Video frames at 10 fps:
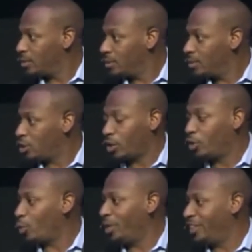2
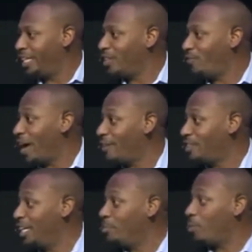Corinthians
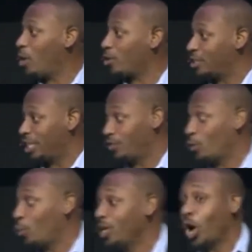5:10, Paul says,
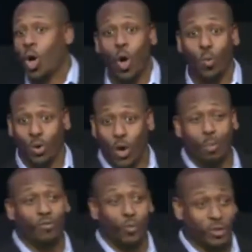for we all will go
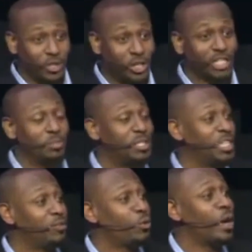before the judgment seat
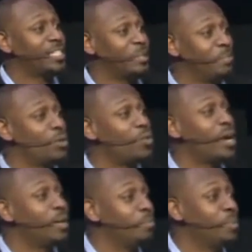of Christ and be
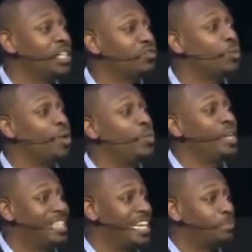recompensed for what we
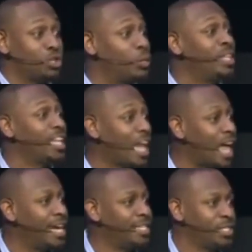did between the
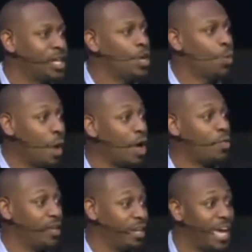lines while
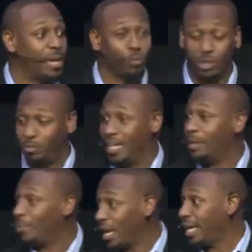the game was
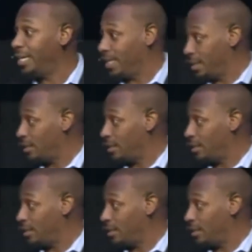being played.